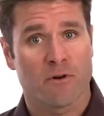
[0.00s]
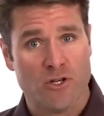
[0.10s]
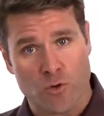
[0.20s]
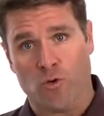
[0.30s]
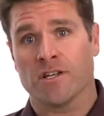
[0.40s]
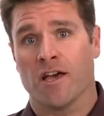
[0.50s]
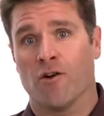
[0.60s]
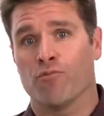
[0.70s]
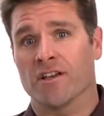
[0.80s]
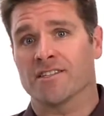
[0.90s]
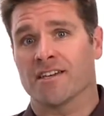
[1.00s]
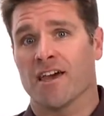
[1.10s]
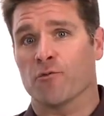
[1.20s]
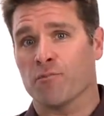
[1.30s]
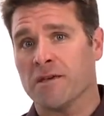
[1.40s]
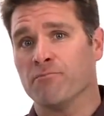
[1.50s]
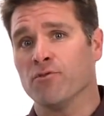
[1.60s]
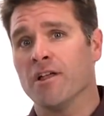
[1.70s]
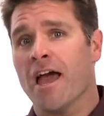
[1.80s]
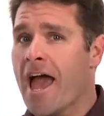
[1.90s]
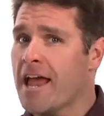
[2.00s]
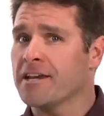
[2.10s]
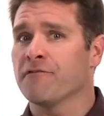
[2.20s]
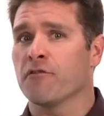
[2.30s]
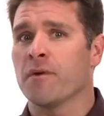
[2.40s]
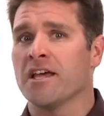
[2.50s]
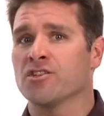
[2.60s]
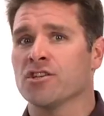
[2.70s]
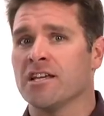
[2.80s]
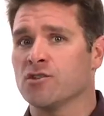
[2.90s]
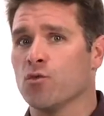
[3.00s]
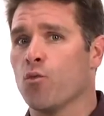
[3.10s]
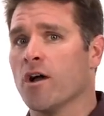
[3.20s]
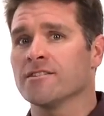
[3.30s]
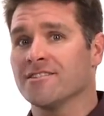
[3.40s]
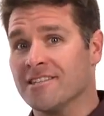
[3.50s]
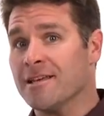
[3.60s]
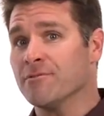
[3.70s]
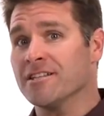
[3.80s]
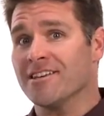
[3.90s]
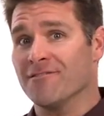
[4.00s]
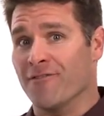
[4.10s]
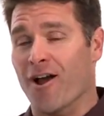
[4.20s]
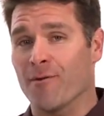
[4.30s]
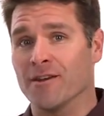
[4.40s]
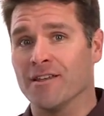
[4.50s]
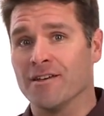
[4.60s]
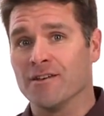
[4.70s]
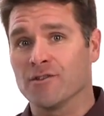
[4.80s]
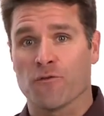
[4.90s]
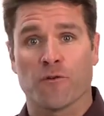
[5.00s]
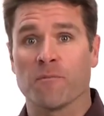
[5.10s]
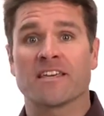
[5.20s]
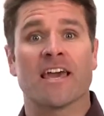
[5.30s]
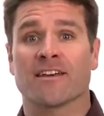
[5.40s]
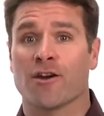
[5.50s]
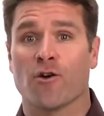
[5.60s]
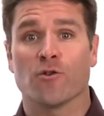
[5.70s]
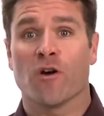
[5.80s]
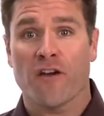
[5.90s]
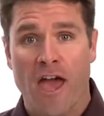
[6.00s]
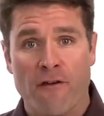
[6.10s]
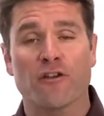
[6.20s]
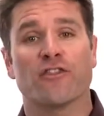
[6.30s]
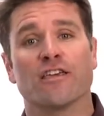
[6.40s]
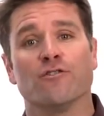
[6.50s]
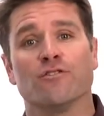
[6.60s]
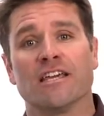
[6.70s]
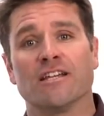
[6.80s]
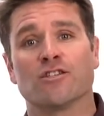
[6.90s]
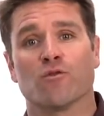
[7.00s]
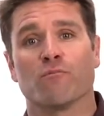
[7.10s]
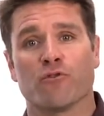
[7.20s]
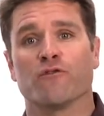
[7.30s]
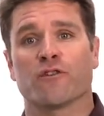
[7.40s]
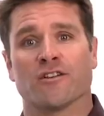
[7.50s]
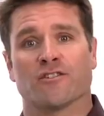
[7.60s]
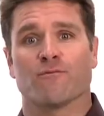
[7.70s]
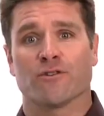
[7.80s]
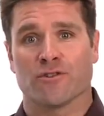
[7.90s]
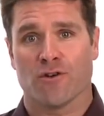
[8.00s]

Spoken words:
but ShoreTel brings together people and information into one seamless environment, so from the get-go you have everything you need to improve customer